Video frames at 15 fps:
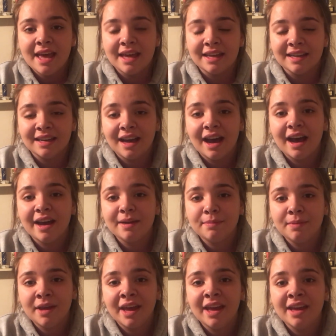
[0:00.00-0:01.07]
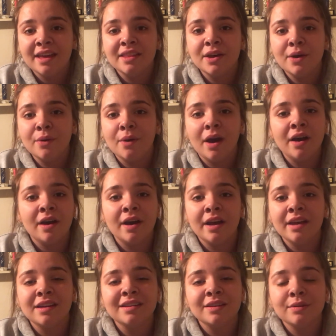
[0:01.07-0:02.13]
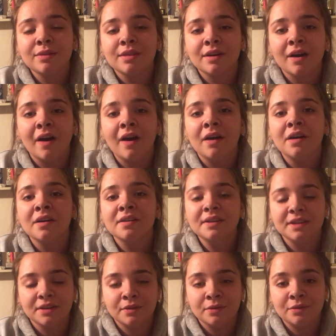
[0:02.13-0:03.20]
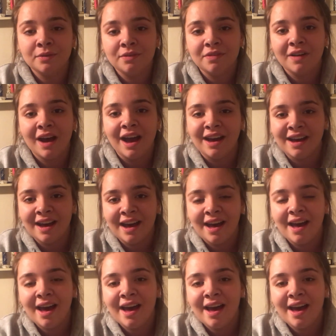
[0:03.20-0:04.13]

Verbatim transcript: And I'd be the one you thought you'd find